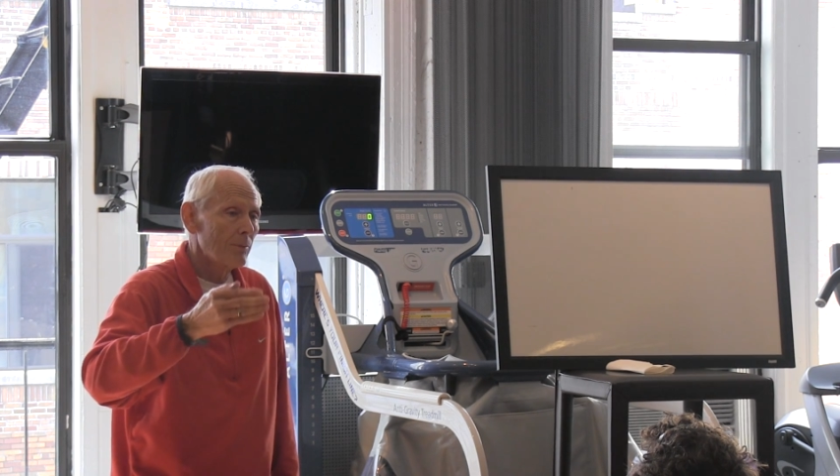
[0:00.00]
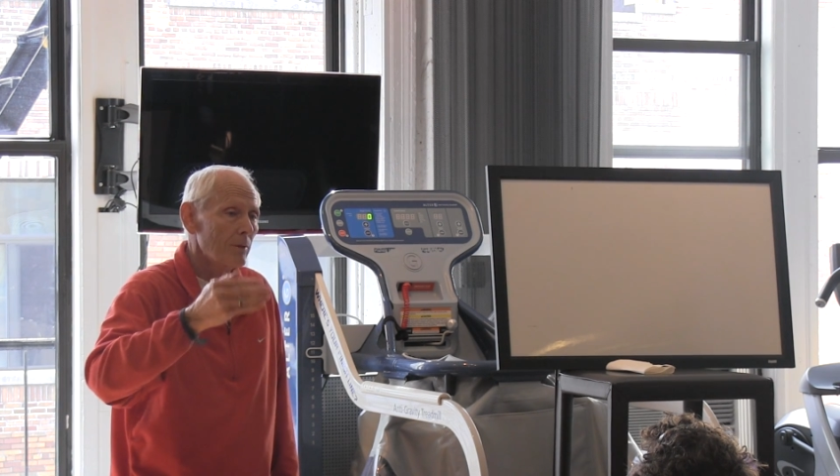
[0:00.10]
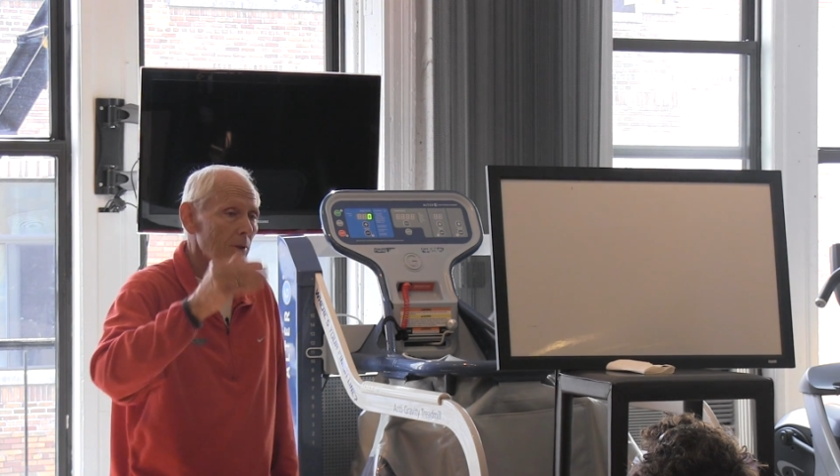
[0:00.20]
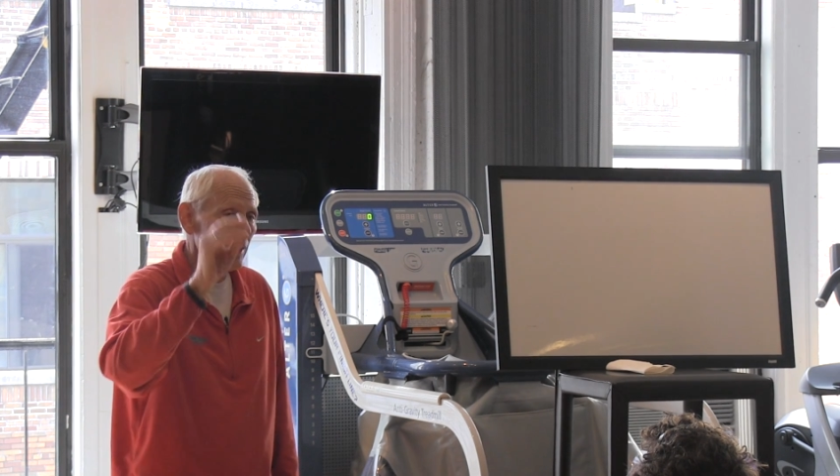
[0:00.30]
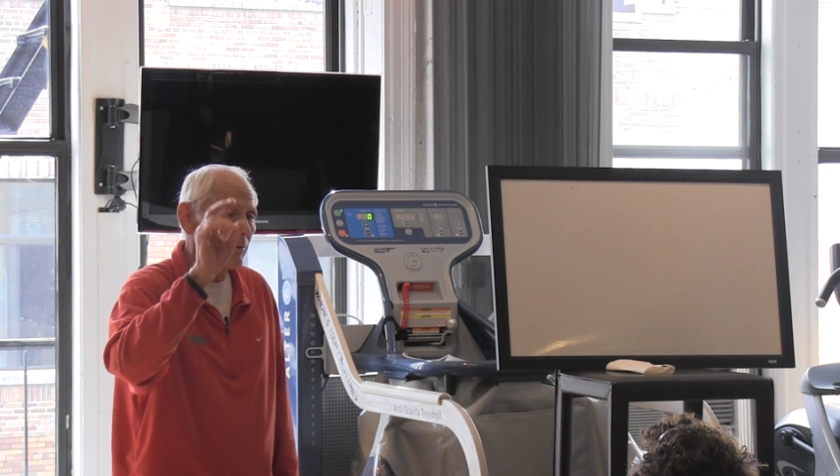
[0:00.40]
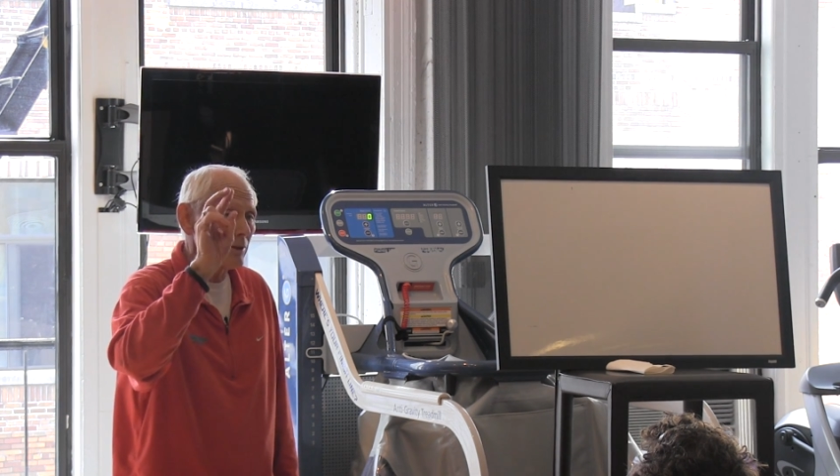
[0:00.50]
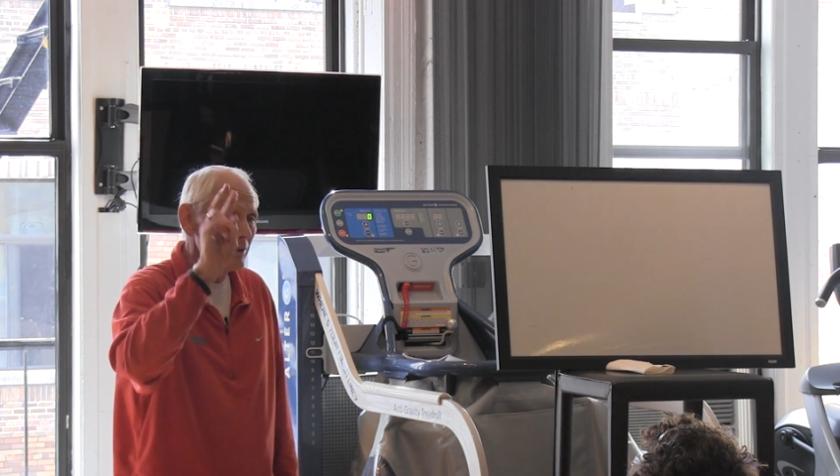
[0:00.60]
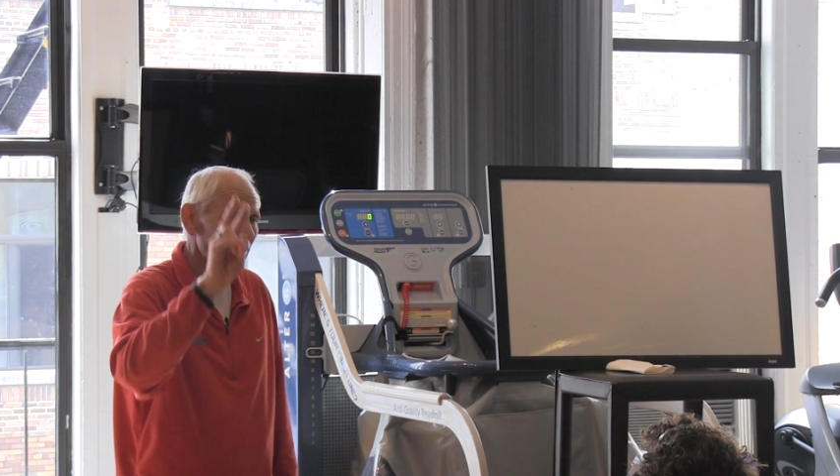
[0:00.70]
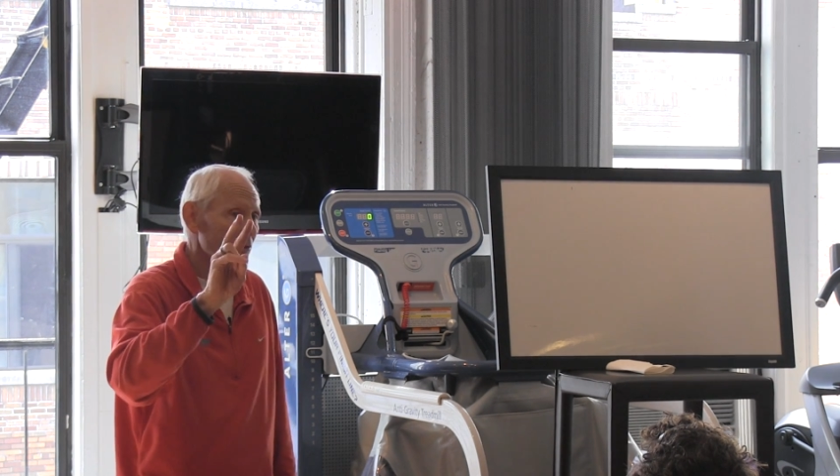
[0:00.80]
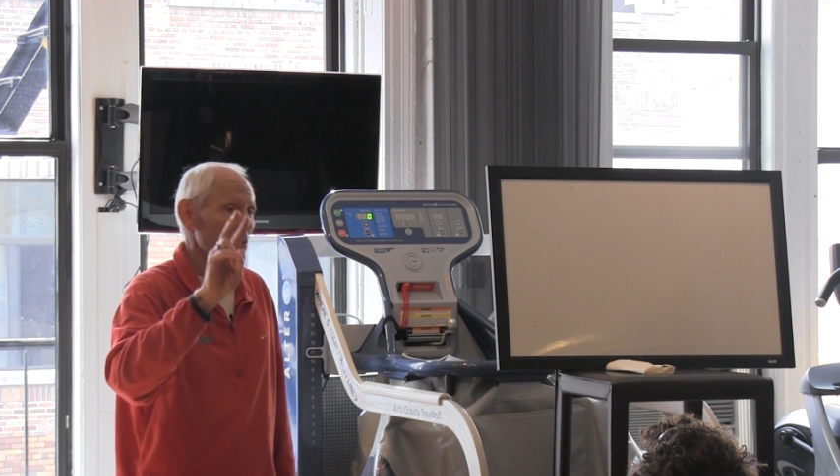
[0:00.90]
you'd have a
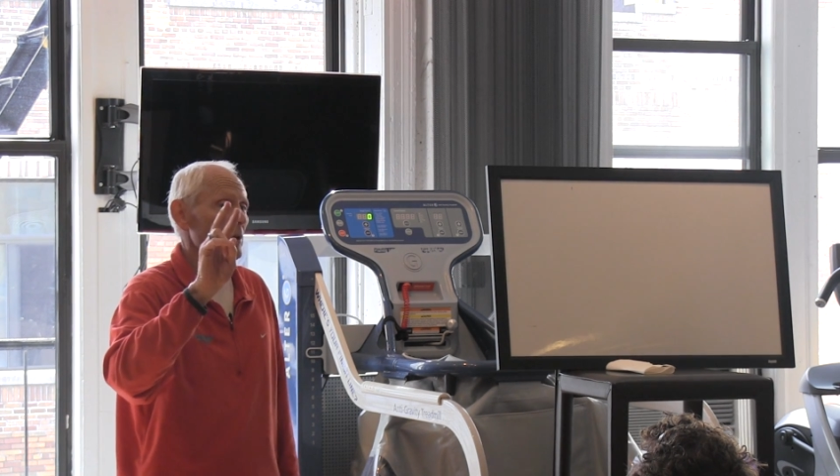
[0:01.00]
different